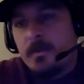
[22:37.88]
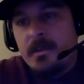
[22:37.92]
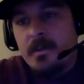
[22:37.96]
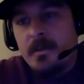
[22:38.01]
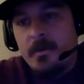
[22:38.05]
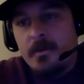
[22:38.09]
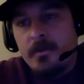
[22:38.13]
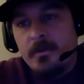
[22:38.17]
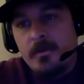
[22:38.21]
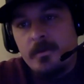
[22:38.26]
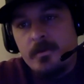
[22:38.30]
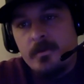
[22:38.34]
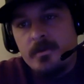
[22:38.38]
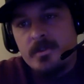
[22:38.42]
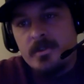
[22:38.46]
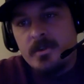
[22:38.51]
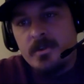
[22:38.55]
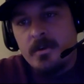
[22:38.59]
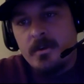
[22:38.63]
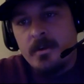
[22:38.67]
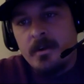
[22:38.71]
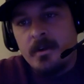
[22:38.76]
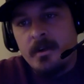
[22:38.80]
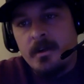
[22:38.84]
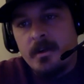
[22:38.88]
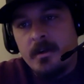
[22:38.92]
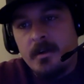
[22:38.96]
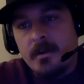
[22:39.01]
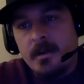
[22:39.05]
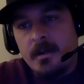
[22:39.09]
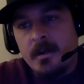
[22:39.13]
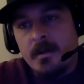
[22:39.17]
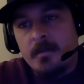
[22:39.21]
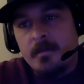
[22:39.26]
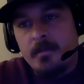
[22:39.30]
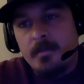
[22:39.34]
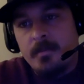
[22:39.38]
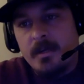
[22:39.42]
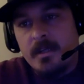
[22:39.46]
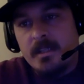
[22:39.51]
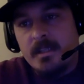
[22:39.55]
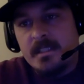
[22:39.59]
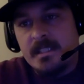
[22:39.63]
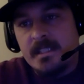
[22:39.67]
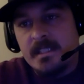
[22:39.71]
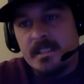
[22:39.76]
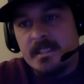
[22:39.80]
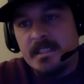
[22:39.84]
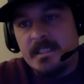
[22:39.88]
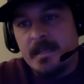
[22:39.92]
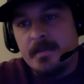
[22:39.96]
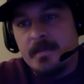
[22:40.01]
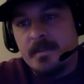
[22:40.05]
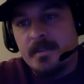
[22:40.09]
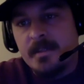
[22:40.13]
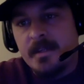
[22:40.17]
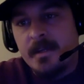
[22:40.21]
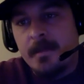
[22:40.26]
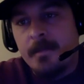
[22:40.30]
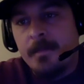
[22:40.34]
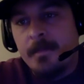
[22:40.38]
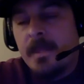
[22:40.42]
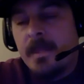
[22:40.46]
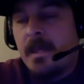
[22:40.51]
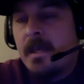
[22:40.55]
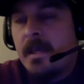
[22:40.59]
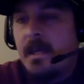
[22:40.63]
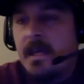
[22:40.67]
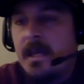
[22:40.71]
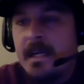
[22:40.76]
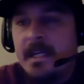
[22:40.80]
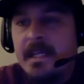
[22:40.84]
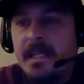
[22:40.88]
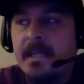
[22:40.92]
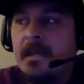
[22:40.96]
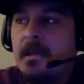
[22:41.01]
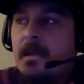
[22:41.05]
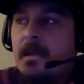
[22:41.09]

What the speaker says: go through certain process steps there. And again,